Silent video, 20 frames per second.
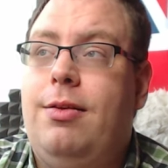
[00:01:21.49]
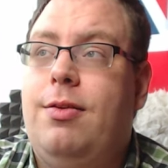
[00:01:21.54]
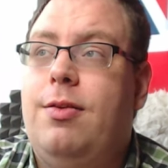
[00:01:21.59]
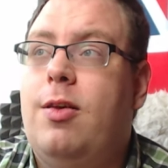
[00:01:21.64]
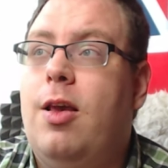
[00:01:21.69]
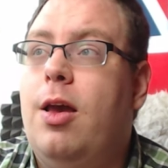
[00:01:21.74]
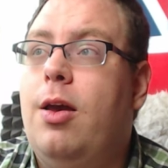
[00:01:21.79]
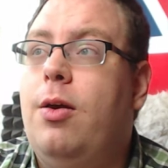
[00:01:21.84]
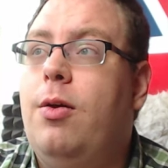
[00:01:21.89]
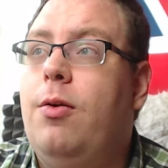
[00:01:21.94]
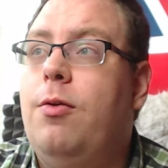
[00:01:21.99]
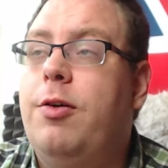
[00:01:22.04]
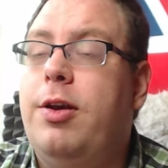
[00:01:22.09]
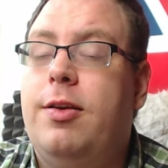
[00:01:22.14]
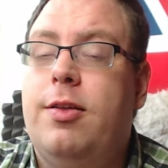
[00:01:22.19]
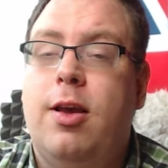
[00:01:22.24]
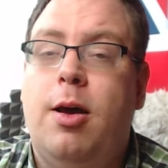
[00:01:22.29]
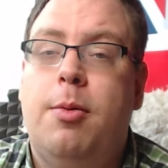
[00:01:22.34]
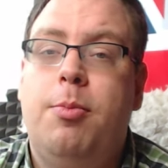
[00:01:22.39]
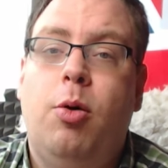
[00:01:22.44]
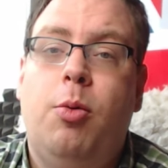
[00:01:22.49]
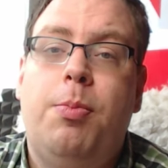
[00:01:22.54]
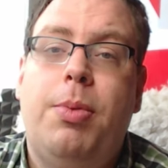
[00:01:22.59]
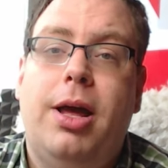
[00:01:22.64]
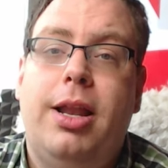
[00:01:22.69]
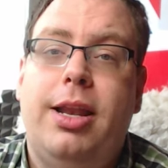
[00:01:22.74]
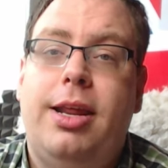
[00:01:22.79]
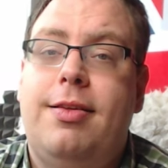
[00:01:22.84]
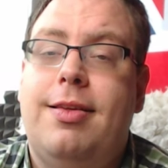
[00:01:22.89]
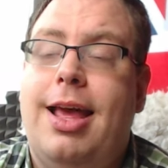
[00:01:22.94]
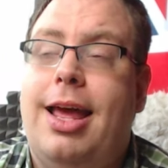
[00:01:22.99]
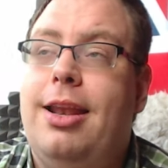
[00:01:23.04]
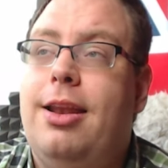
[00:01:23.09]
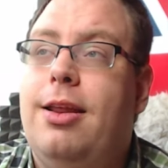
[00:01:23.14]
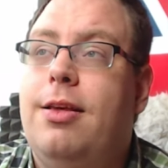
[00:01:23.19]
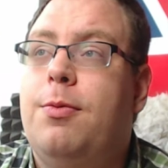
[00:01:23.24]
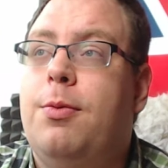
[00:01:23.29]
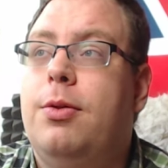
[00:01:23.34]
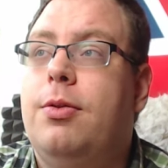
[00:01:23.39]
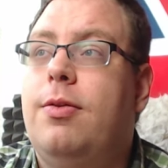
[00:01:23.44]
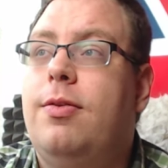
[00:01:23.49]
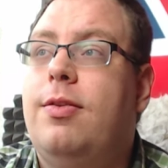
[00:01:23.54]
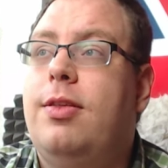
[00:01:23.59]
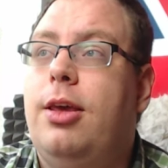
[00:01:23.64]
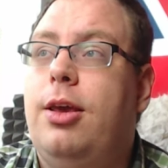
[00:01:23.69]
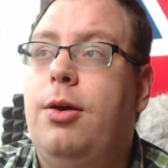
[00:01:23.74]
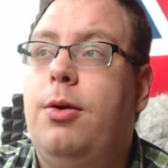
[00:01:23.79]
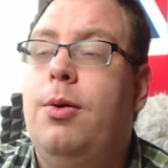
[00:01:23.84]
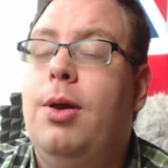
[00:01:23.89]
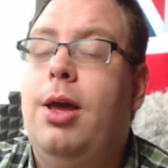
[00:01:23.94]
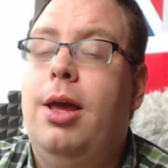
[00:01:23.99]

So, for example, Bernie Sanders wants to